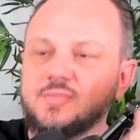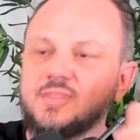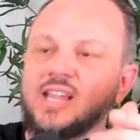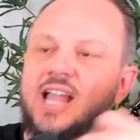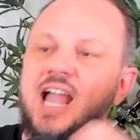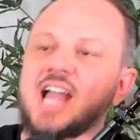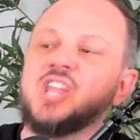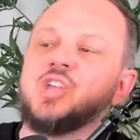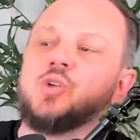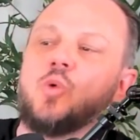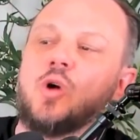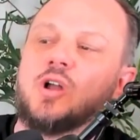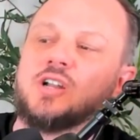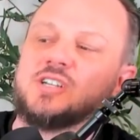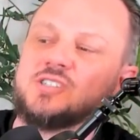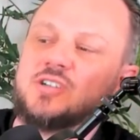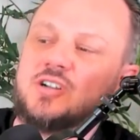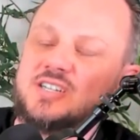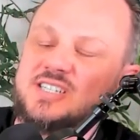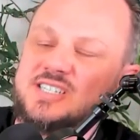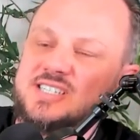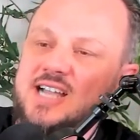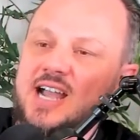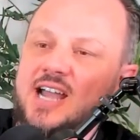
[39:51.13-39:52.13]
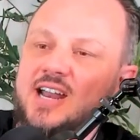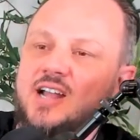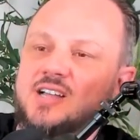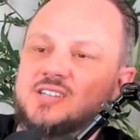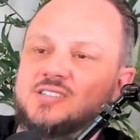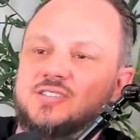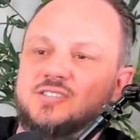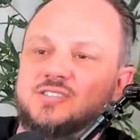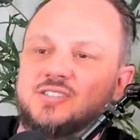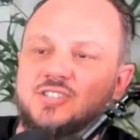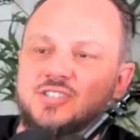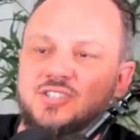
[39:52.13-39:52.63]
and you want to start a side
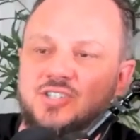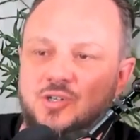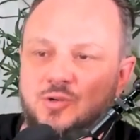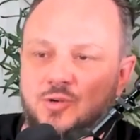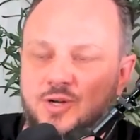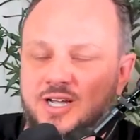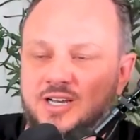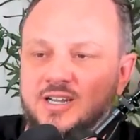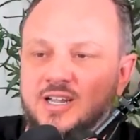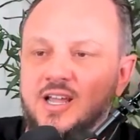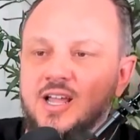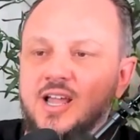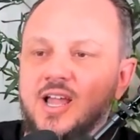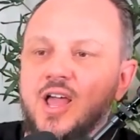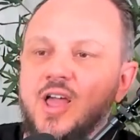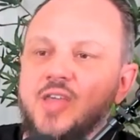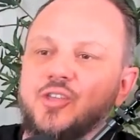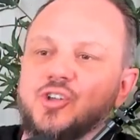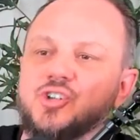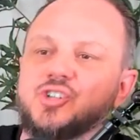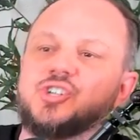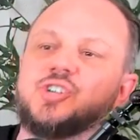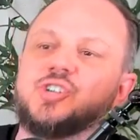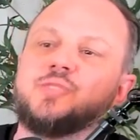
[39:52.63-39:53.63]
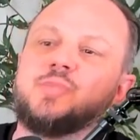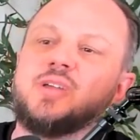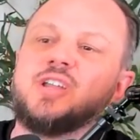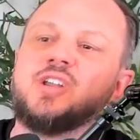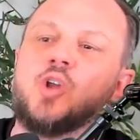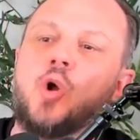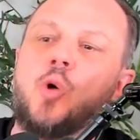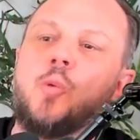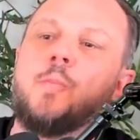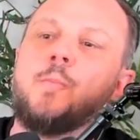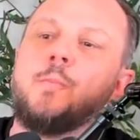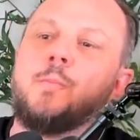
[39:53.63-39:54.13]
hustle to do it, there should be
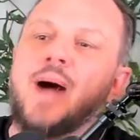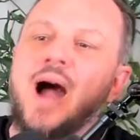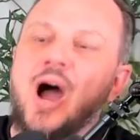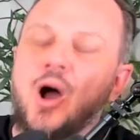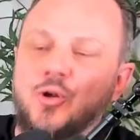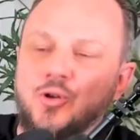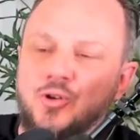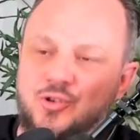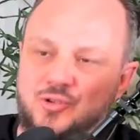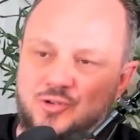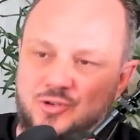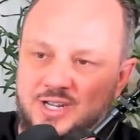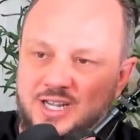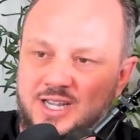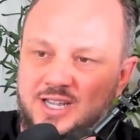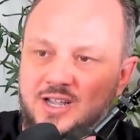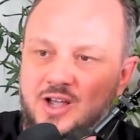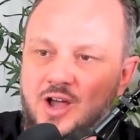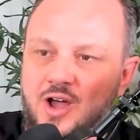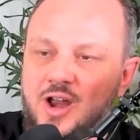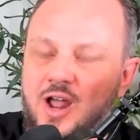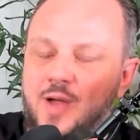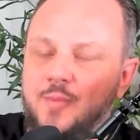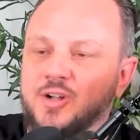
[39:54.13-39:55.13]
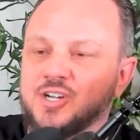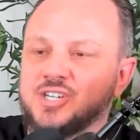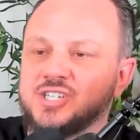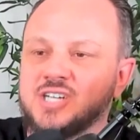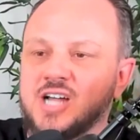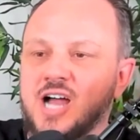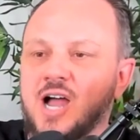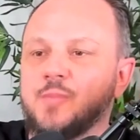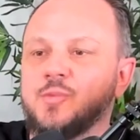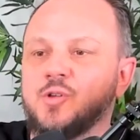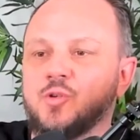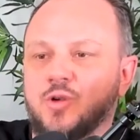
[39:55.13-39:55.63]
no boundary on how much
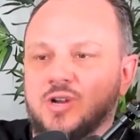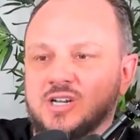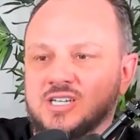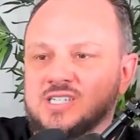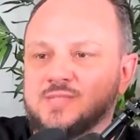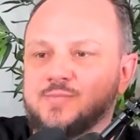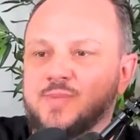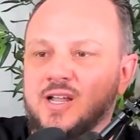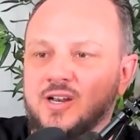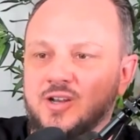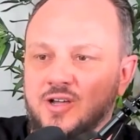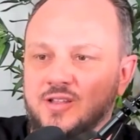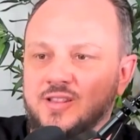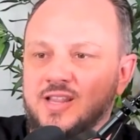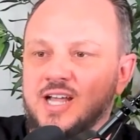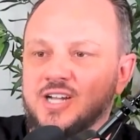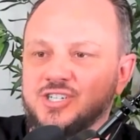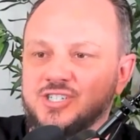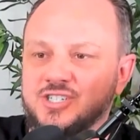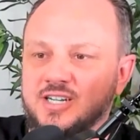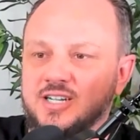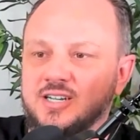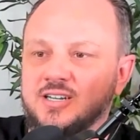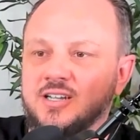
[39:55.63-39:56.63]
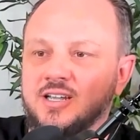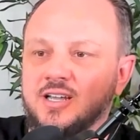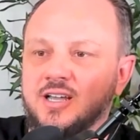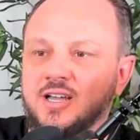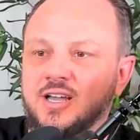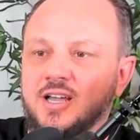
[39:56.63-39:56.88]
time you want to spend on that shit.